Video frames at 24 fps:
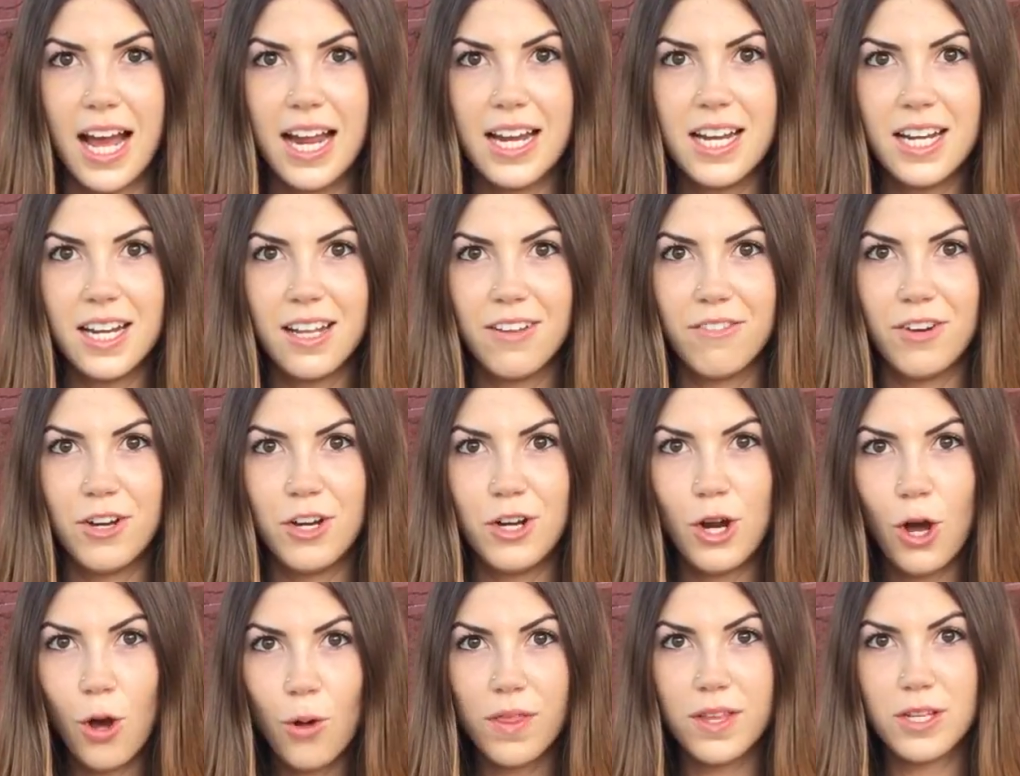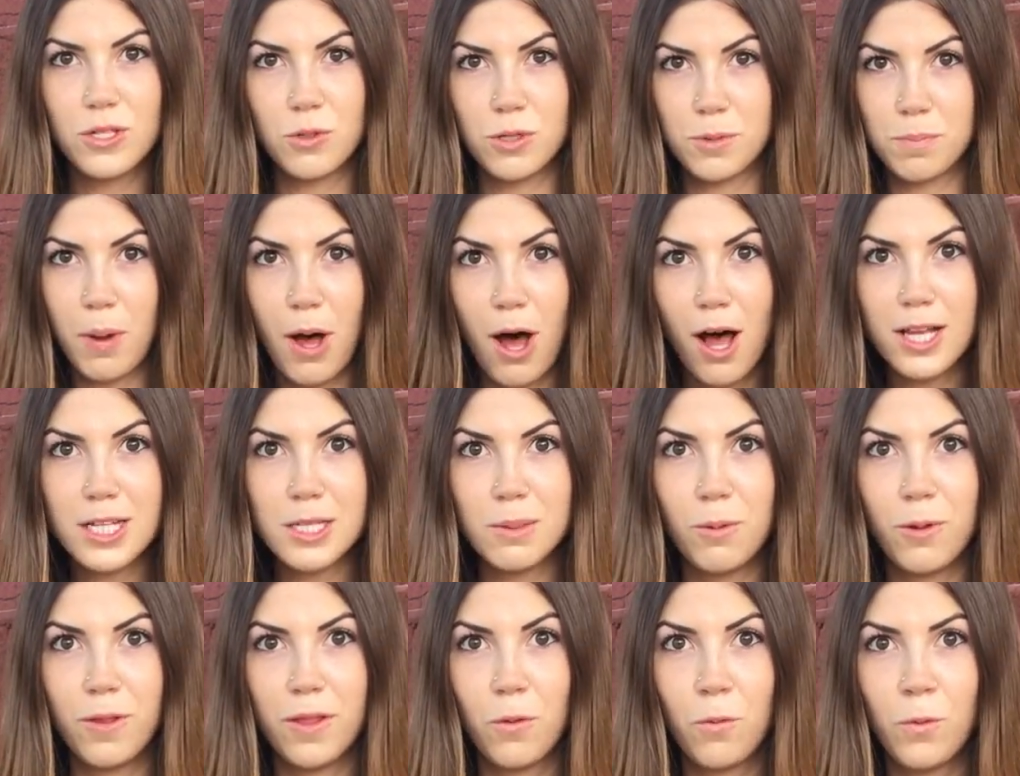I didn't even know this was
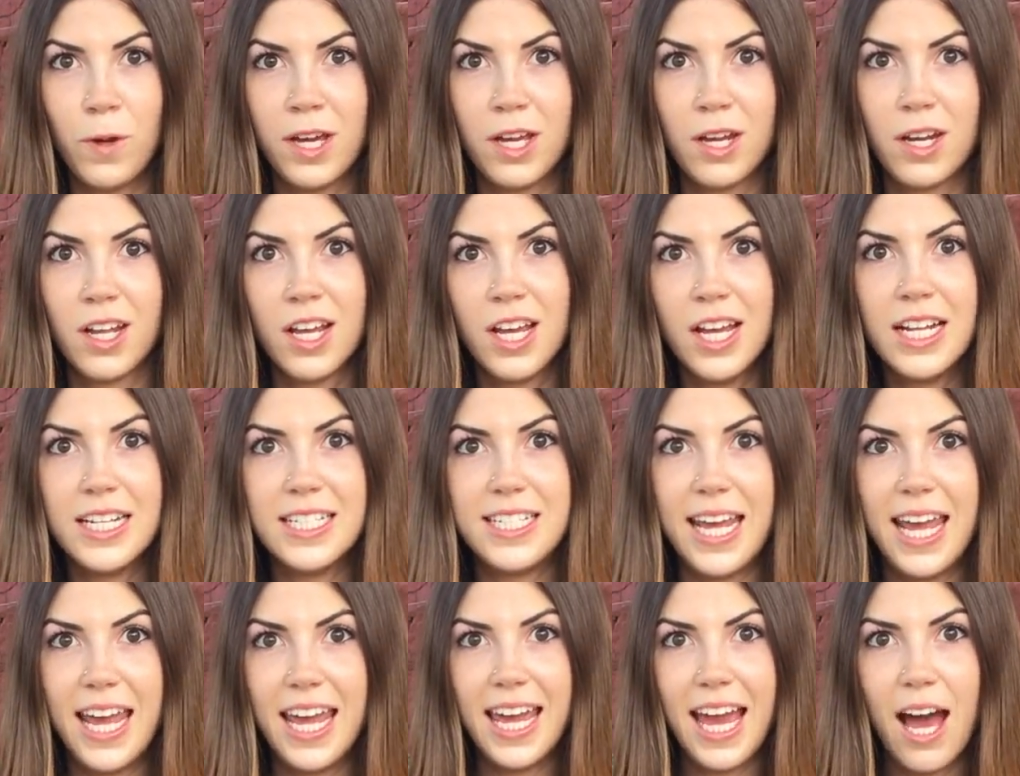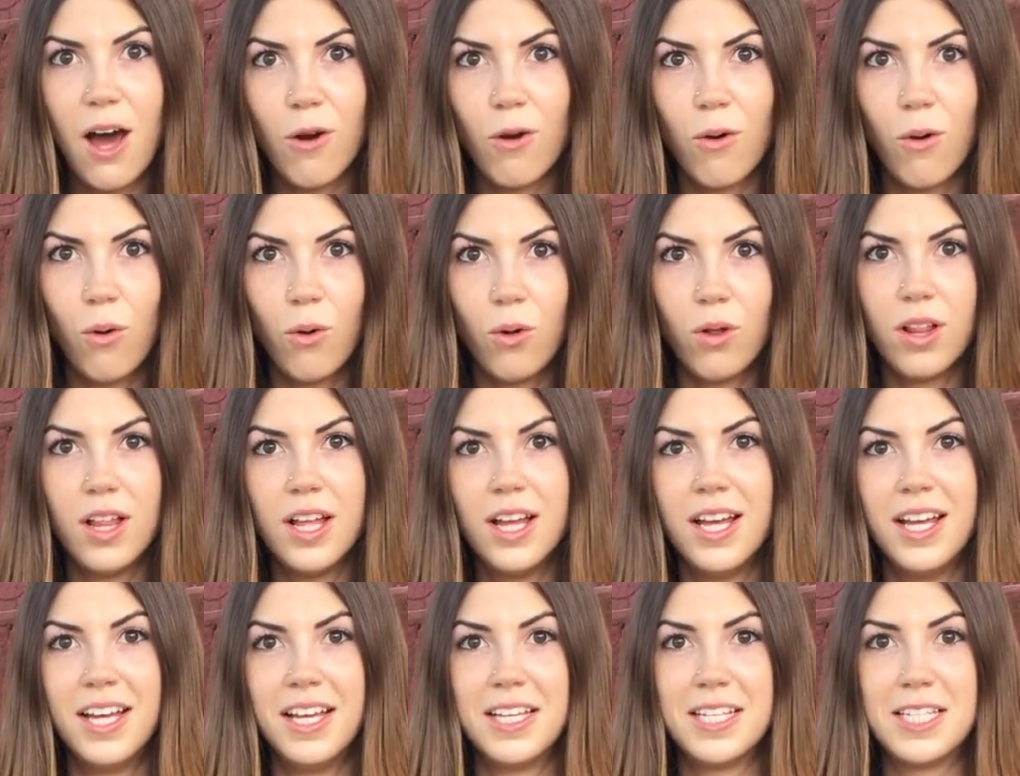possible that we could take out a whole
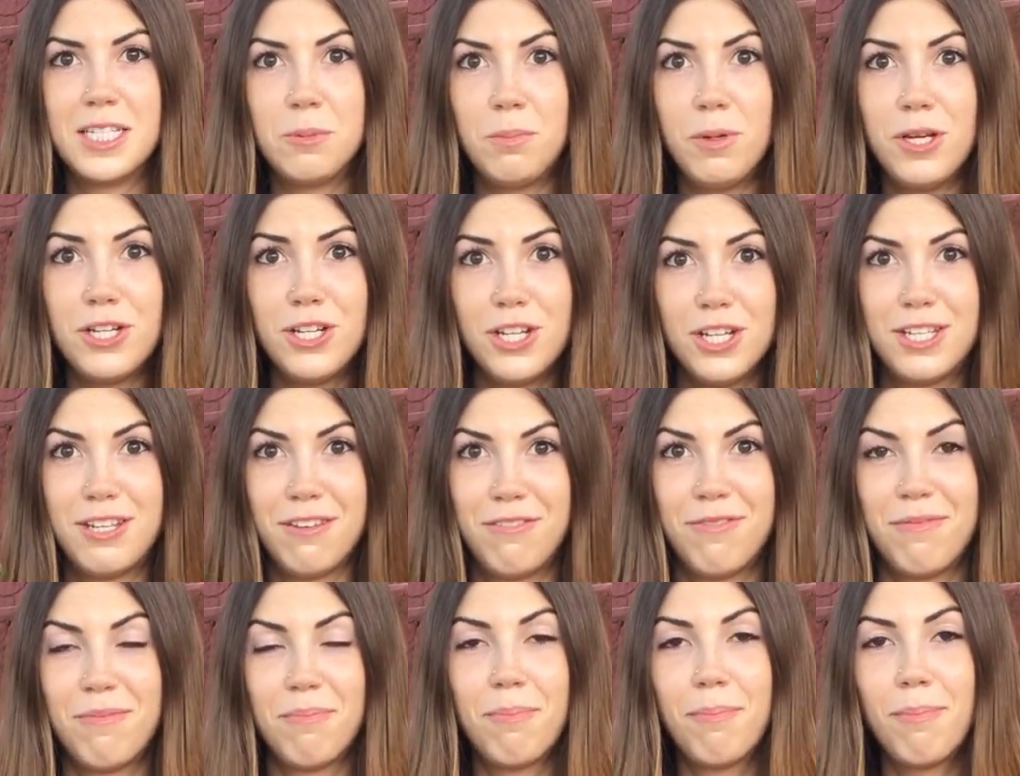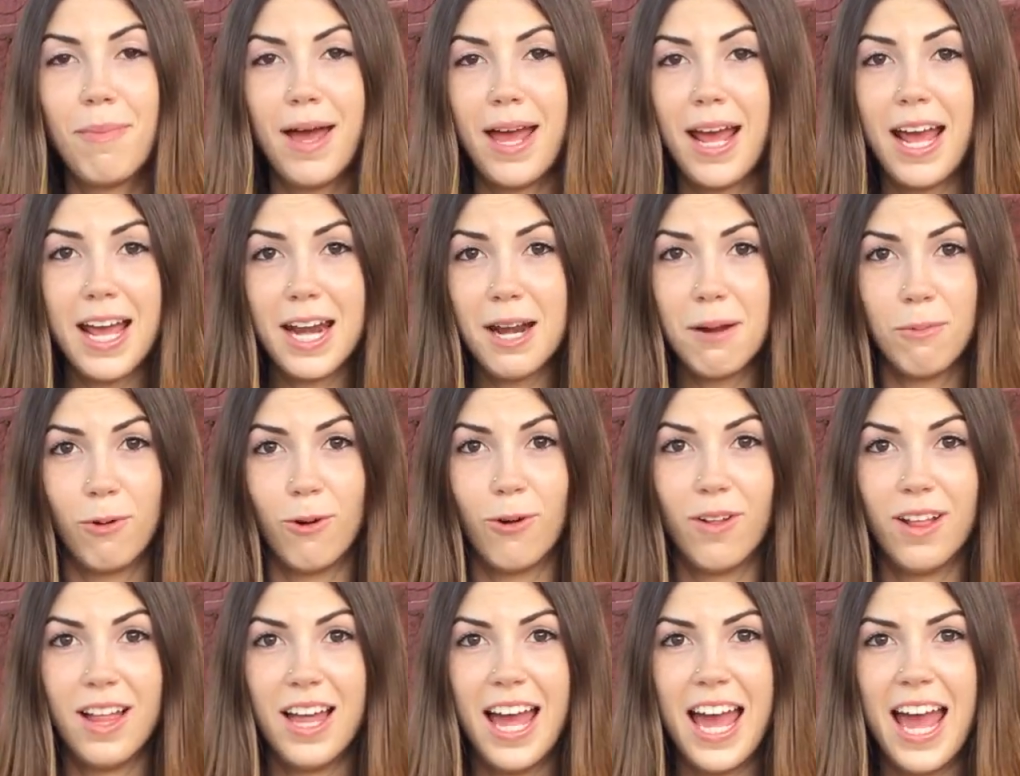species of
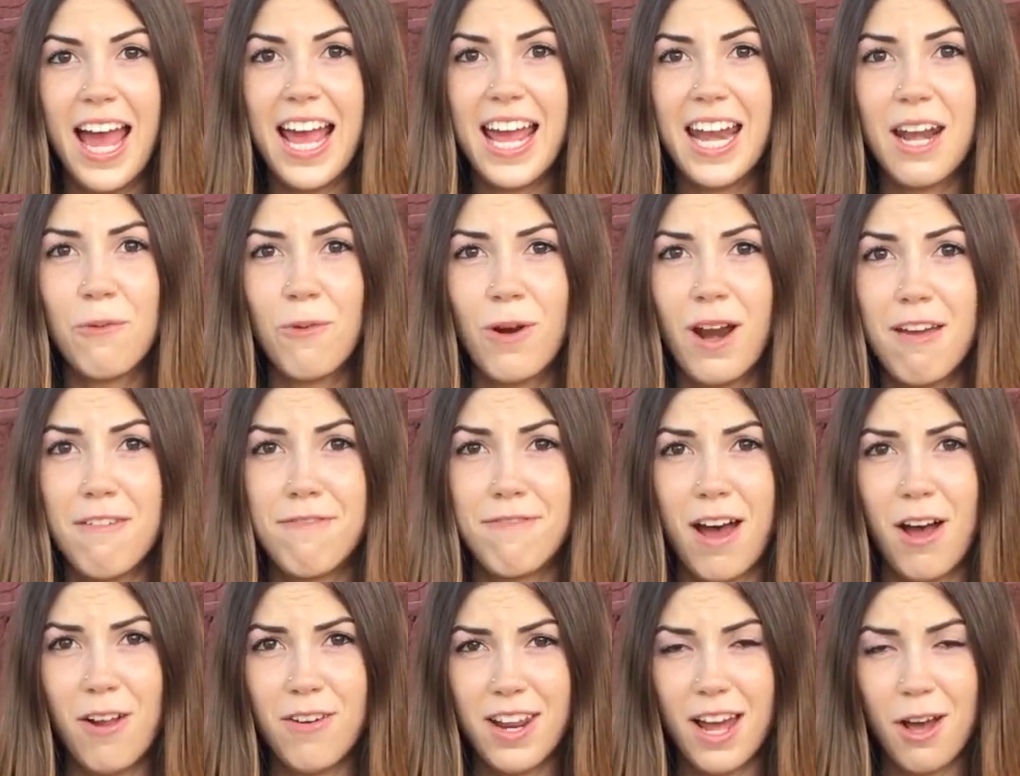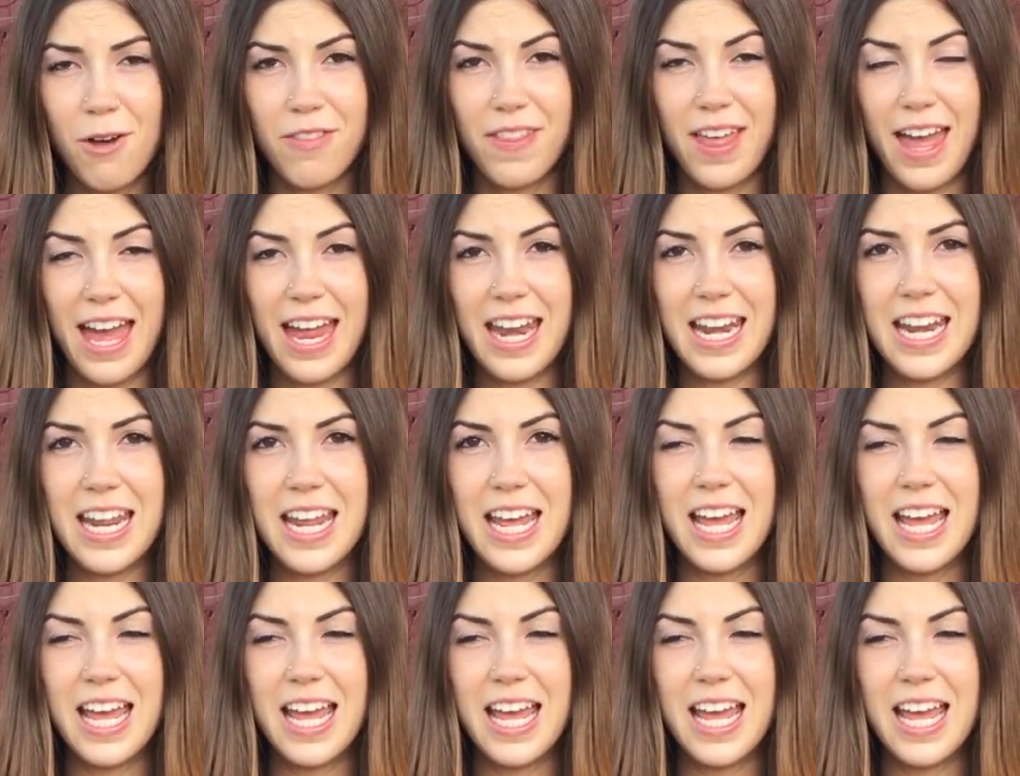animal. And when I found out that